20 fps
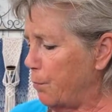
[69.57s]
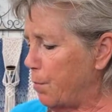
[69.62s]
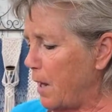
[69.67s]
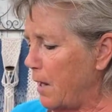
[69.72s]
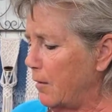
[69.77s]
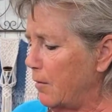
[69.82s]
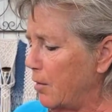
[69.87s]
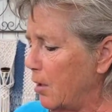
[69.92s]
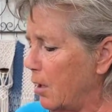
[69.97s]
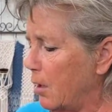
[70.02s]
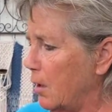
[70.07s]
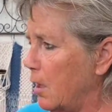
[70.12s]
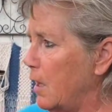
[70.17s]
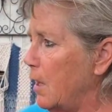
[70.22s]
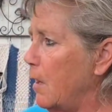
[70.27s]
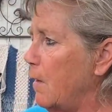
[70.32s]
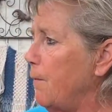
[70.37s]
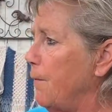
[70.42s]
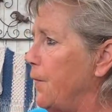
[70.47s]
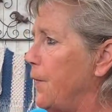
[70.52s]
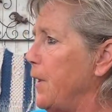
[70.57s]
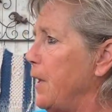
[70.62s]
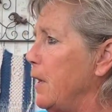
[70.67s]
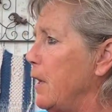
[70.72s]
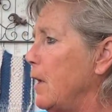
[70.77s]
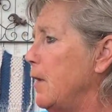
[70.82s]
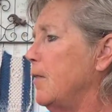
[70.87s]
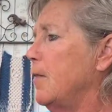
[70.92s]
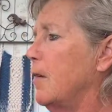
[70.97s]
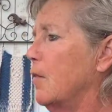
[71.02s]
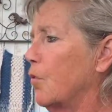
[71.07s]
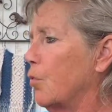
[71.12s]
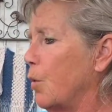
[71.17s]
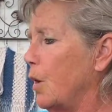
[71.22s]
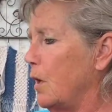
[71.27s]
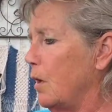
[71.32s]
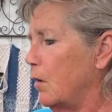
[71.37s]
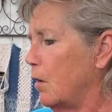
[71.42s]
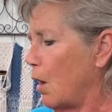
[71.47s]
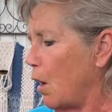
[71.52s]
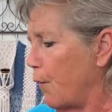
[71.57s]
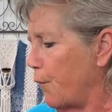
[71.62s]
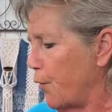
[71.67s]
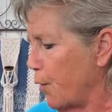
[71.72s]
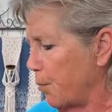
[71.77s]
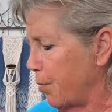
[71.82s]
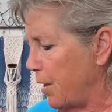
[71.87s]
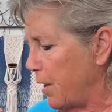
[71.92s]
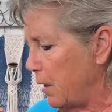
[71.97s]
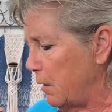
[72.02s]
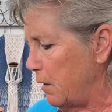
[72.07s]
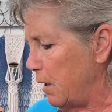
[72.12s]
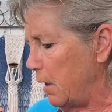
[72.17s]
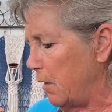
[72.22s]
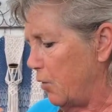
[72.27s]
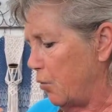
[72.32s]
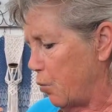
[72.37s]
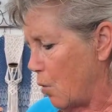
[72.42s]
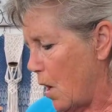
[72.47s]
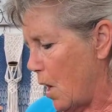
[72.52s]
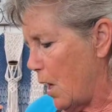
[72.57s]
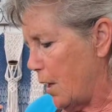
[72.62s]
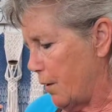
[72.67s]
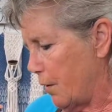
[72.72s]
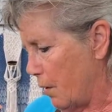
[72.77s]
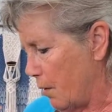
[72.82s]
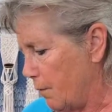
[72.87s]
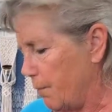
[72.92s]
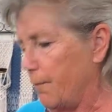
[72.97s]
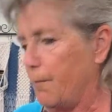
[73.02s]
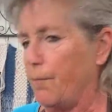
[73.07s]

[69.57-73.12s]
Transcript: basically the easiest way to tell if your plant needs water.